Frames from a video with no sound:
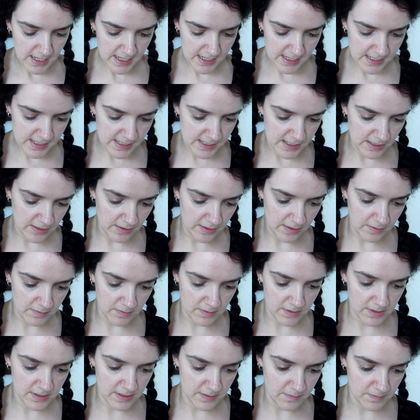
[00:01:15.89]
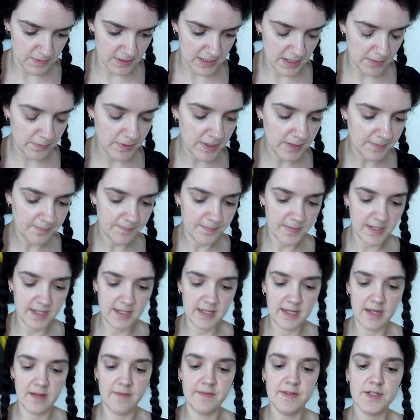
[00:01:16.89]
So that's that one, and
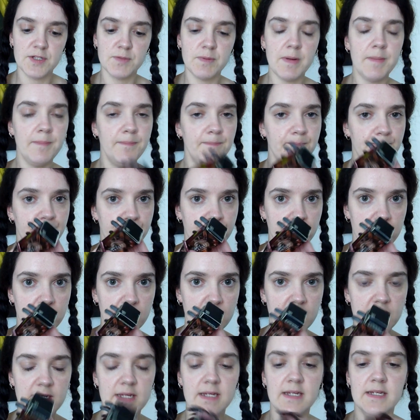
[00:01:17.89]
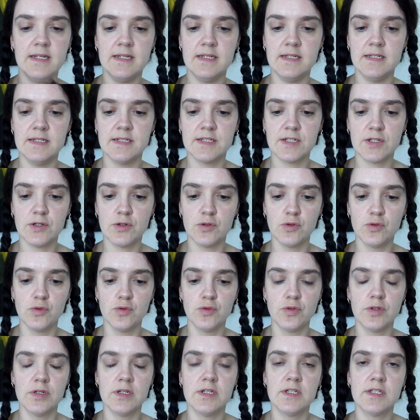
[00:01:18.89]
now this one is
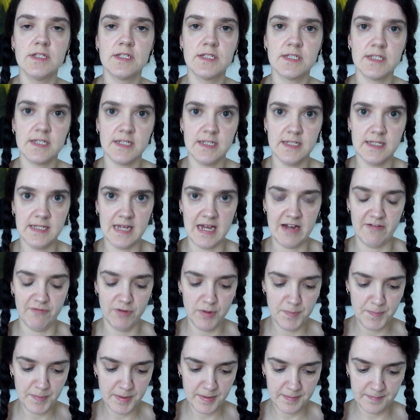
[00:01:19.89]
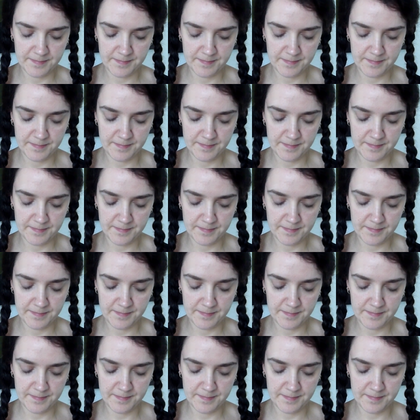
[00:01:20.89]
called Scarab,